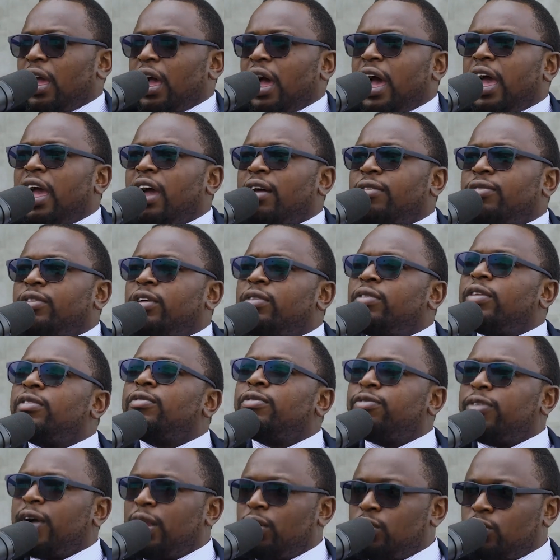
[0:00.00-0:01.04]
I have given
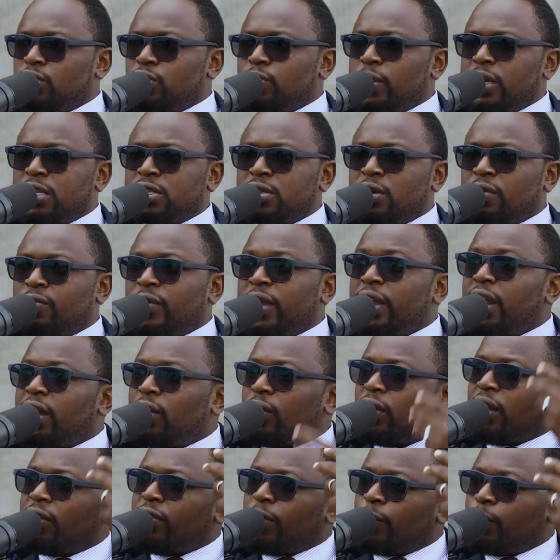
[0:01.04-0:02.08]
value to myself and I
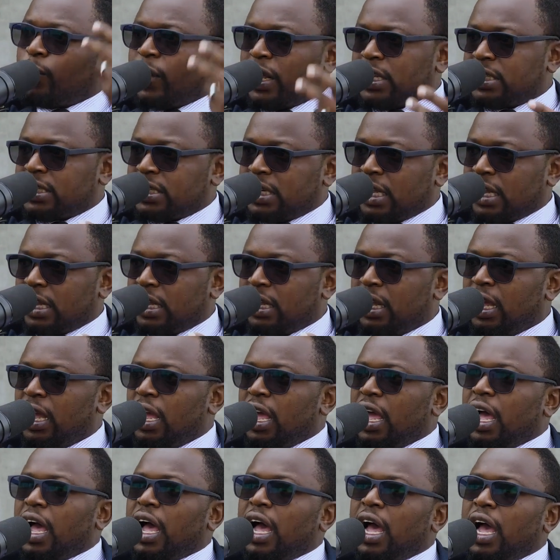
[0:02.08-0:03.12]
don't have a price tag.
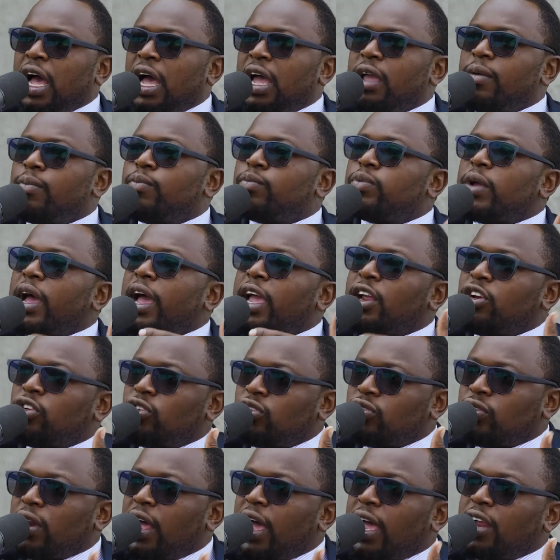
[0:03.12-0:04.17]
I
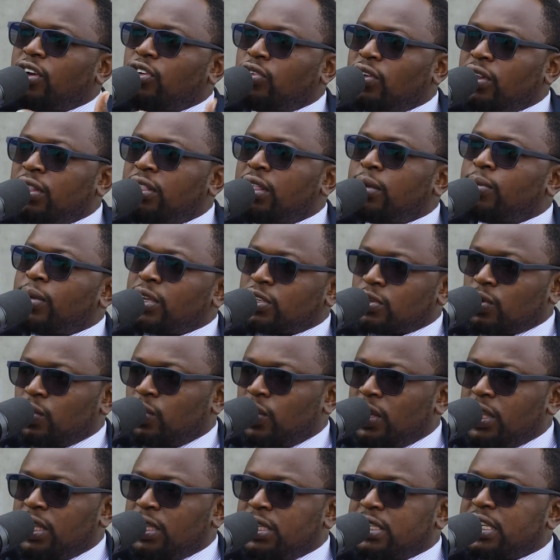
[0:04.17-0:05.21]
treat them as
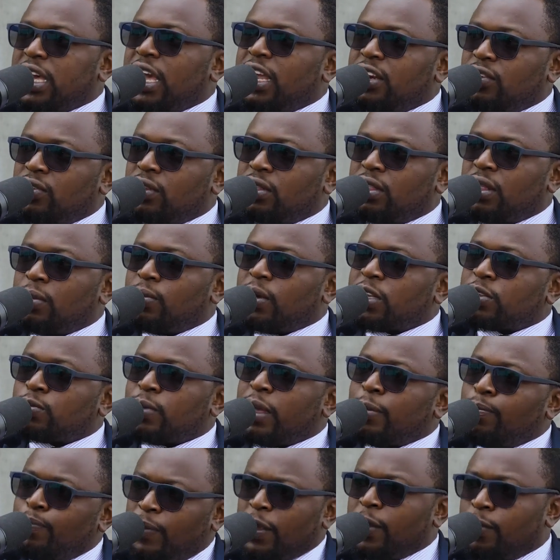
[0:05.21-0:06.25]
colleagues. I treat them as
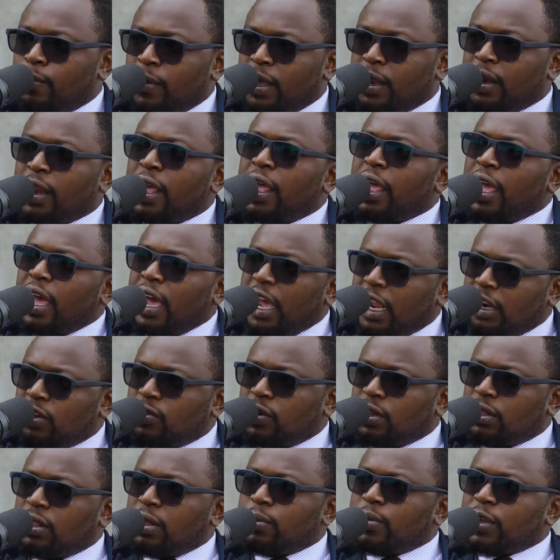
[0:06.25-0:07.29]
my big men. I
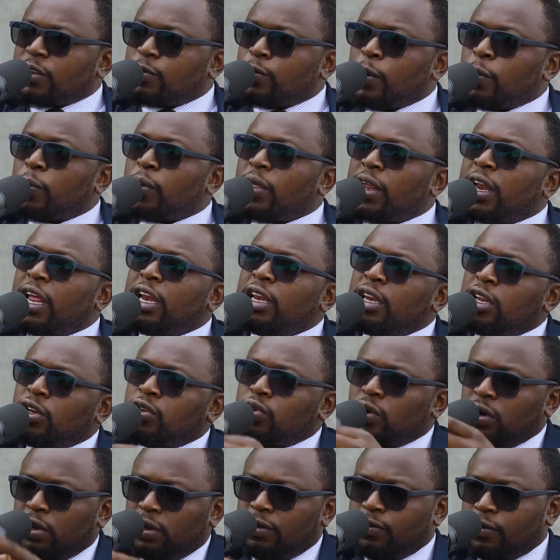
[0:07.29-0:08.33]
treat them as people that I need
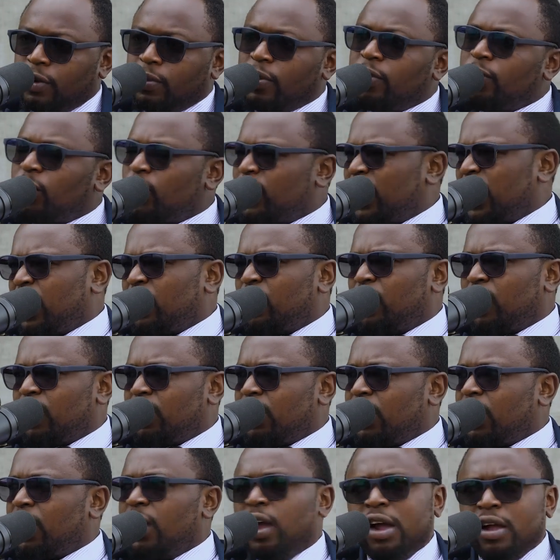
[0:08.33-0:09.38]
to learn from. Even when I go
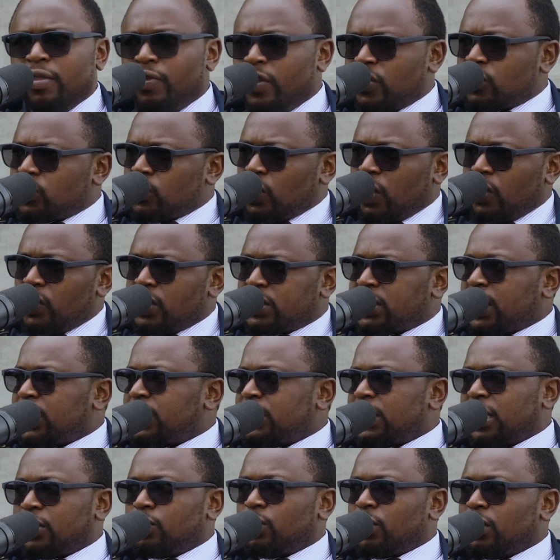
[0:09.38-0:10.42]
there, the stories I
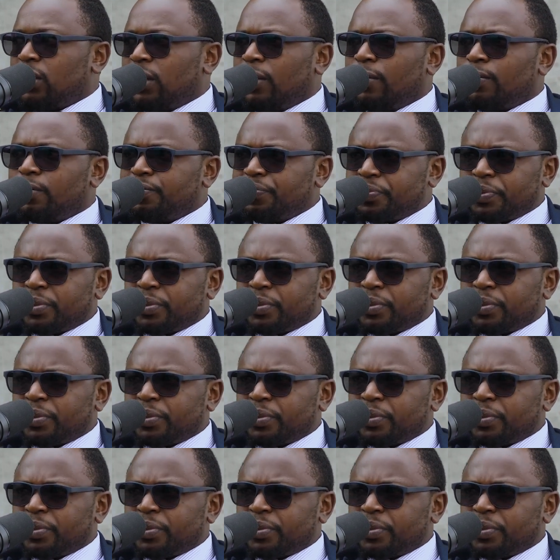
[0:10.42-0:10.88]
chat with them,